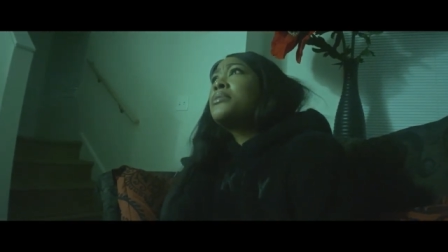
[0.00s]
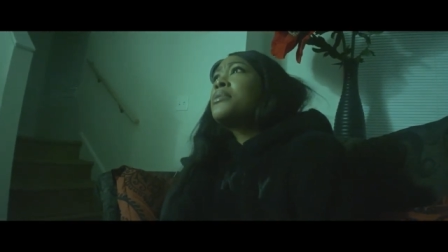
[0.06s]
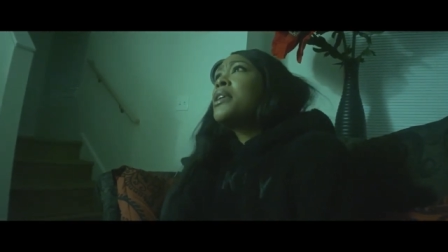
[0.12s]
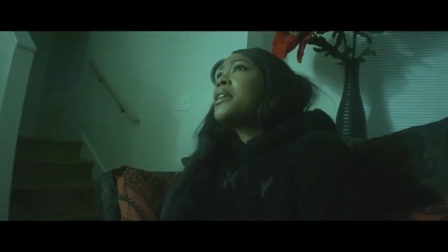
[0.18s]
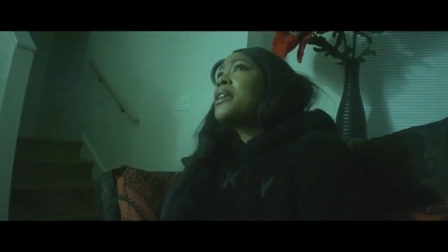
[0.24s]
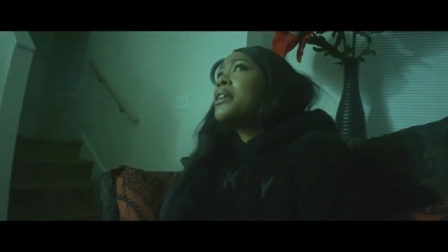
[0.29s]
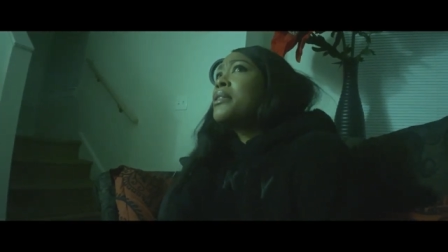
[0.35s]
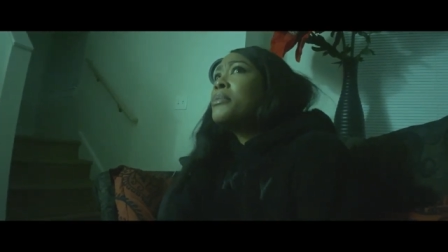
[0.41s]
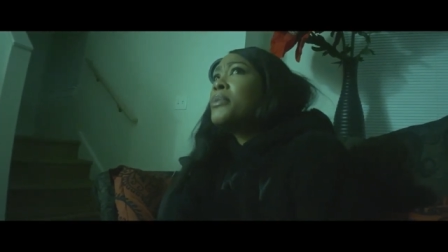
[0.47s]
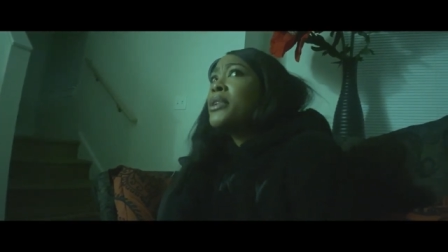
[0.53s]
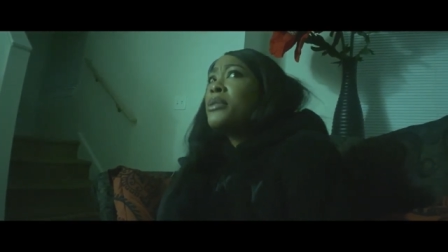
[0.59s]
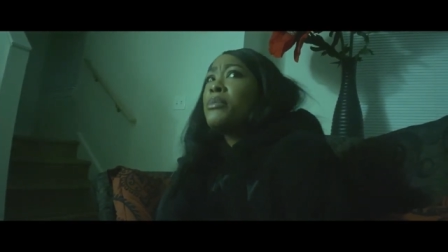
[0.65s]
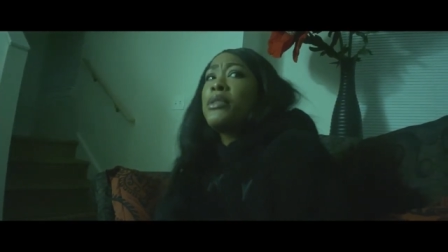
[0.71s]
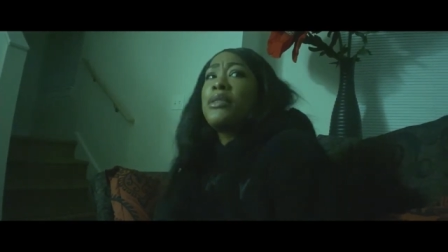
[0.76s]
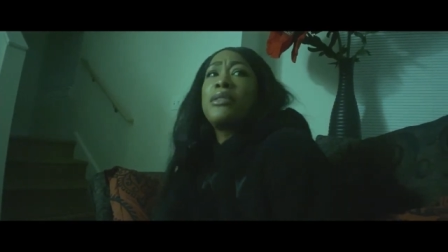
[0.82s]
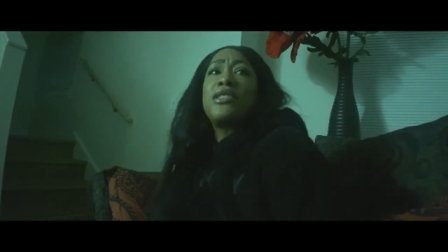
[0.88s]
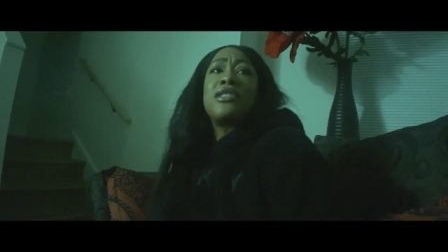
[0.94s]
Like I don't want him
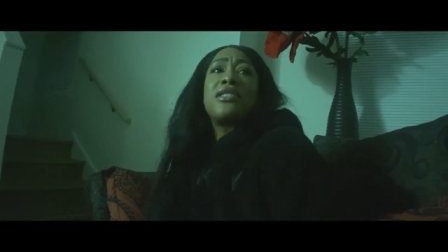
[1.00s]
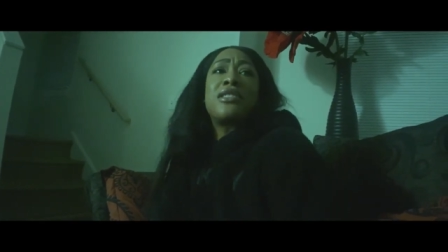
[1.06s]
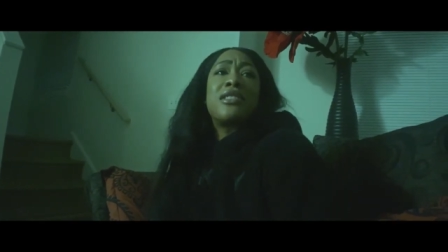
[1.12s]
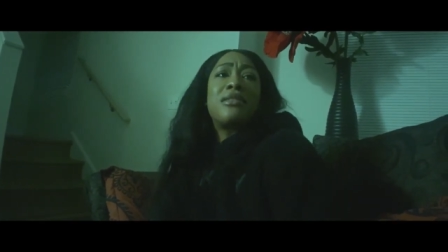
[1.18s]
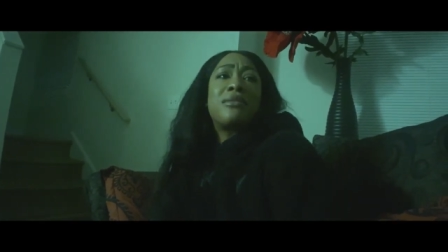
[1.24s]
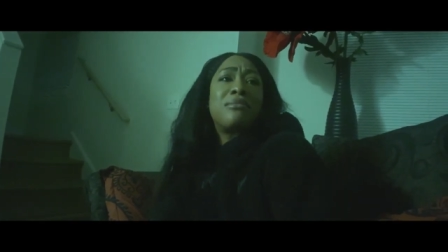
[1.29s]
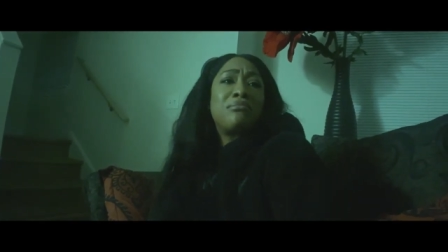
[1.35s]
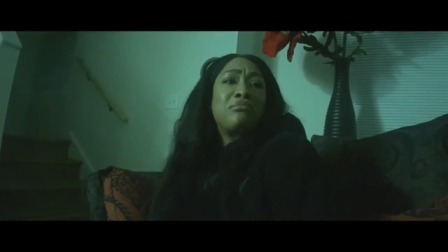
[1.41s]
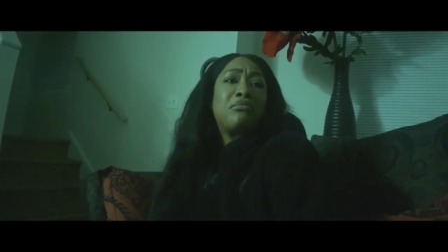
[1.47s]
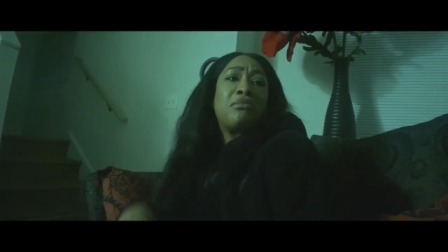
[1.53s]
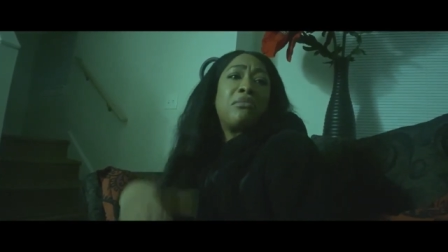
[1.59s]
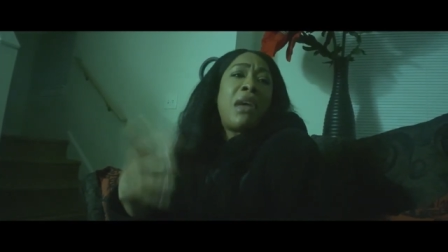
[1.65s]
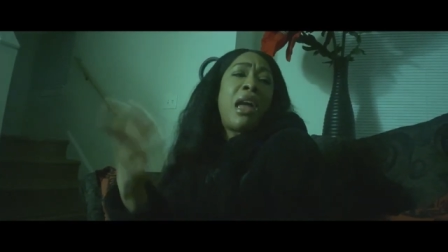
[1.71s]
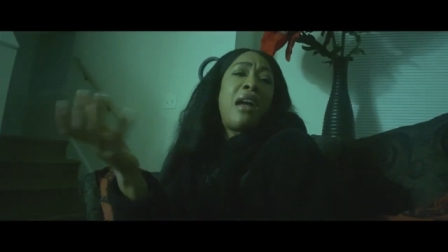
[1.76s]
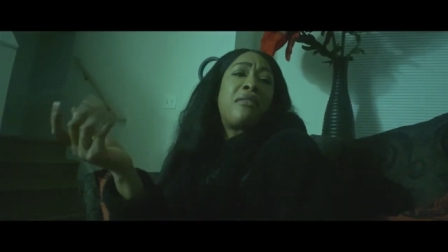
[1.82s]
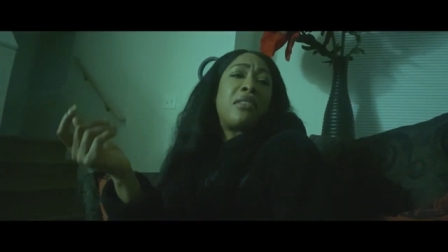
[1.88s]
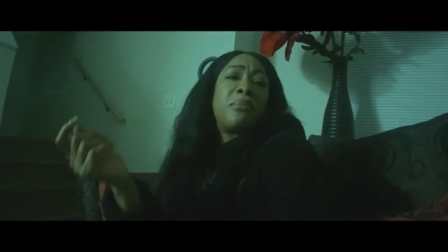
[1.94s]
to just
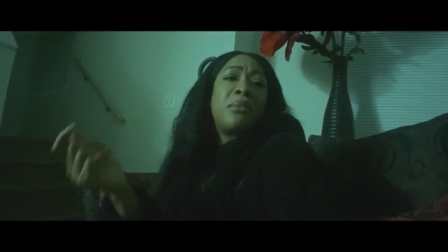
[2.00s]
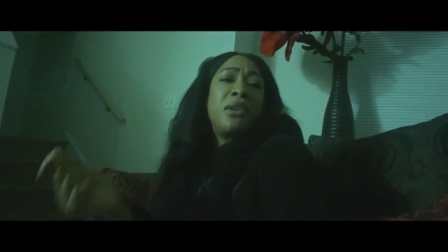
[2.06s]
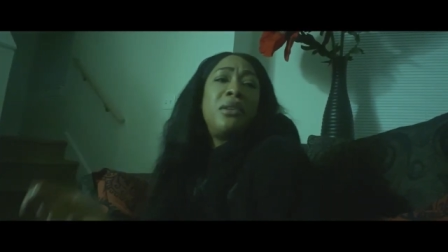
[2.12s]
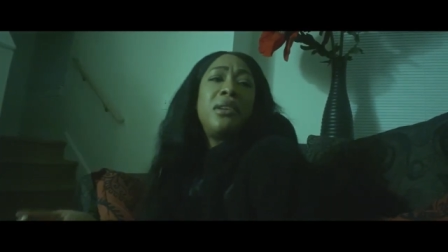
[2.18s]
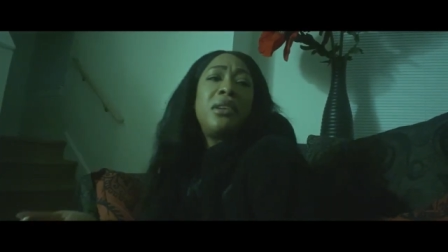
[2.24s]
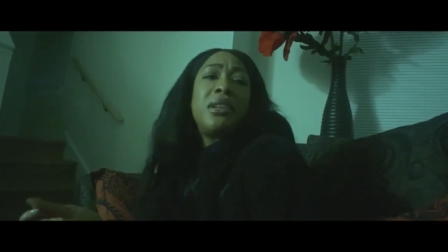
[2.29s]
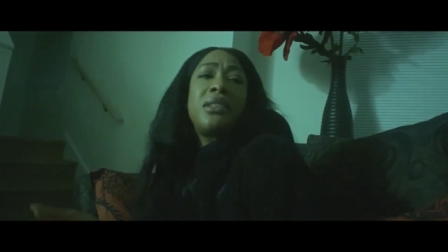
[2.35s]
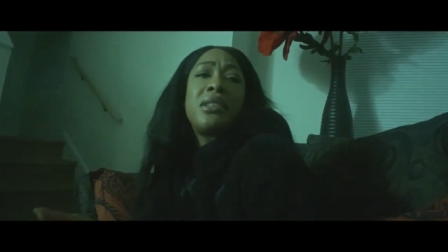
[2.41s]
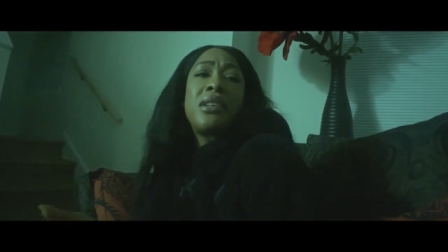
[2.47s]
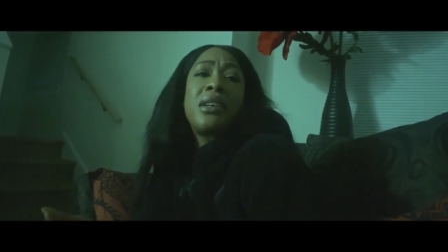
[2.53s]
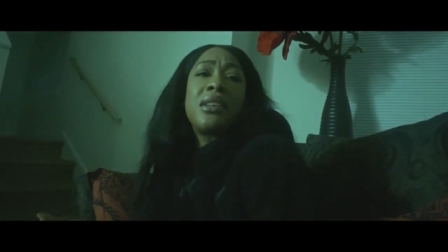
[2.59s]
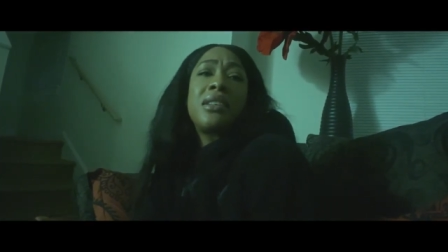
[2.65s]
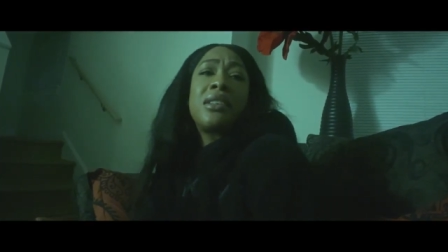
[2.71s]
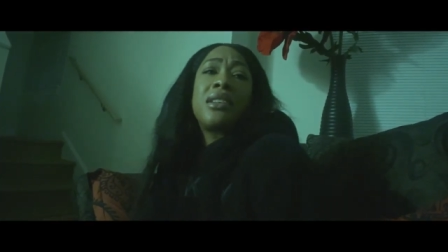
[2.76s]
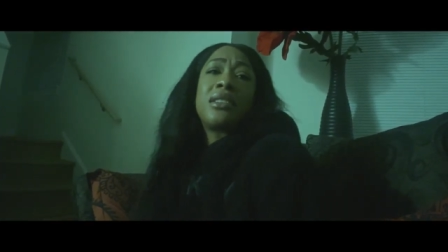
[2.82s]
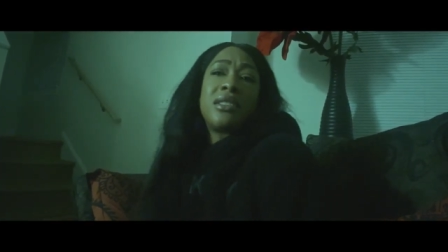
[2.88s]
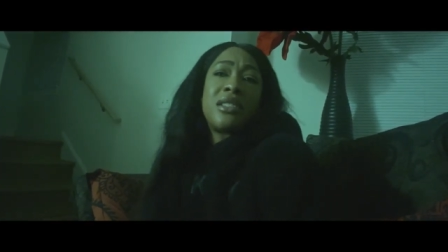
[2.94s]
have community dick
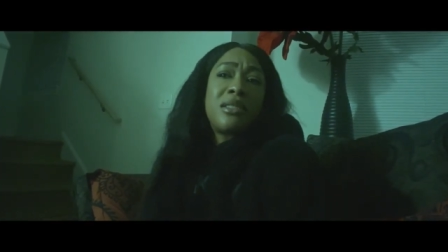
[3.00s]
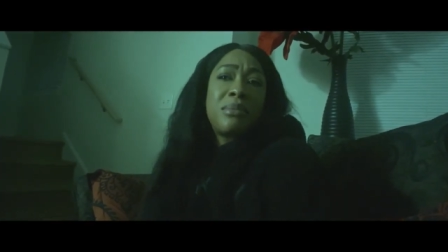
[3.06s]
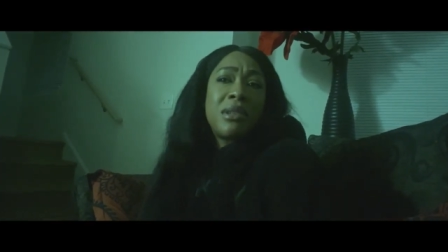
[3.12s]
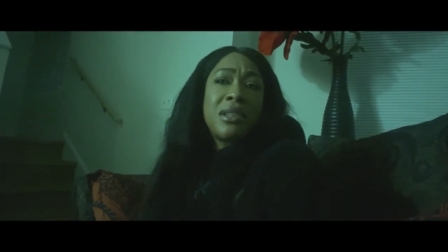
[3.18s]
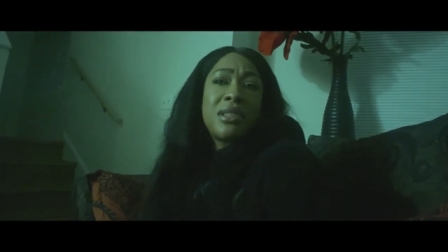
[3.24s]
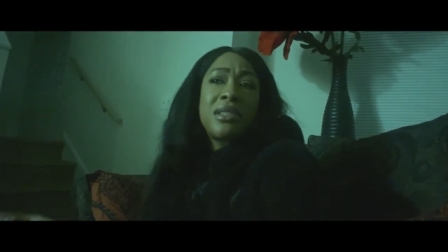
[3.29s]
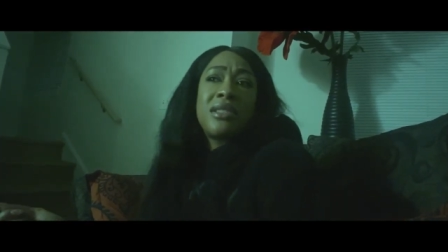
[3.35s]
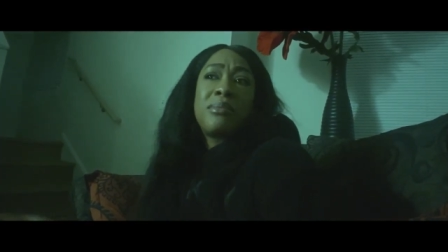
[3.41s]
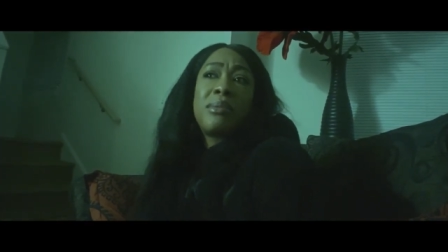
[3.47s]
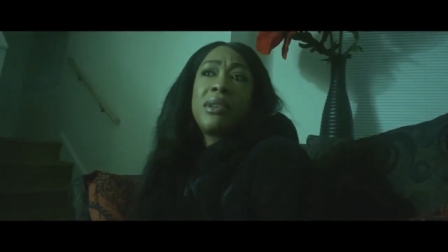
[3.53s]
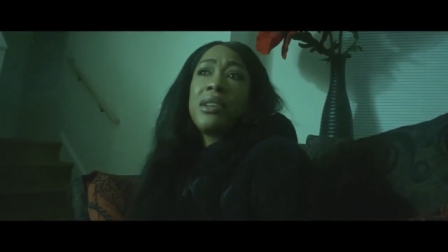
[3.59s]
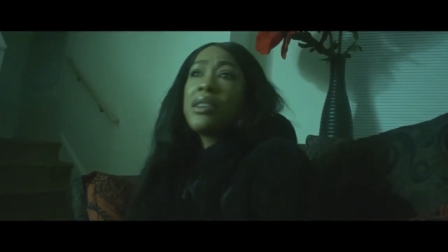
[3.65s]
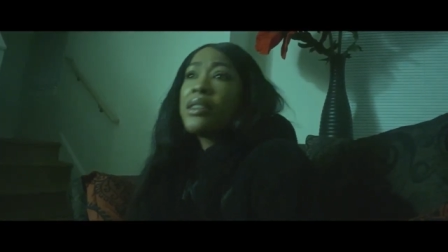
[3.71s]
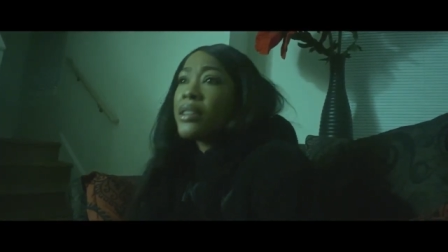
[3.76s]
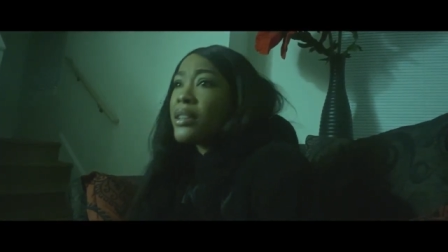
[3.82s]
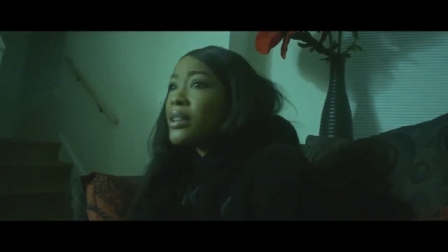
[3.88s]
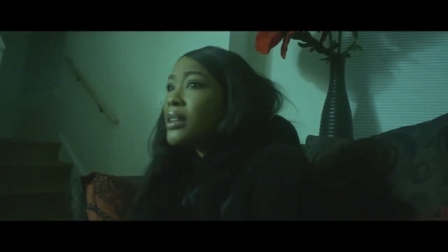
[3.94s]
just because it's big
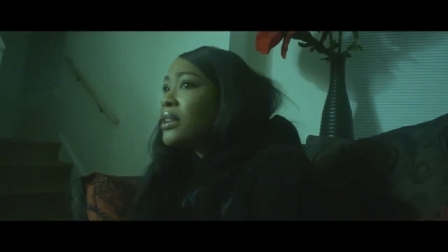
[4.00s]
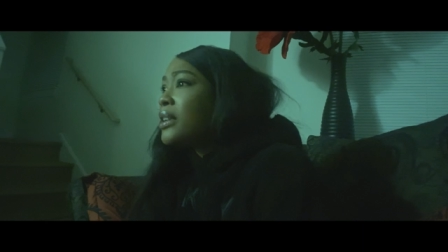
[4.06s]
and good.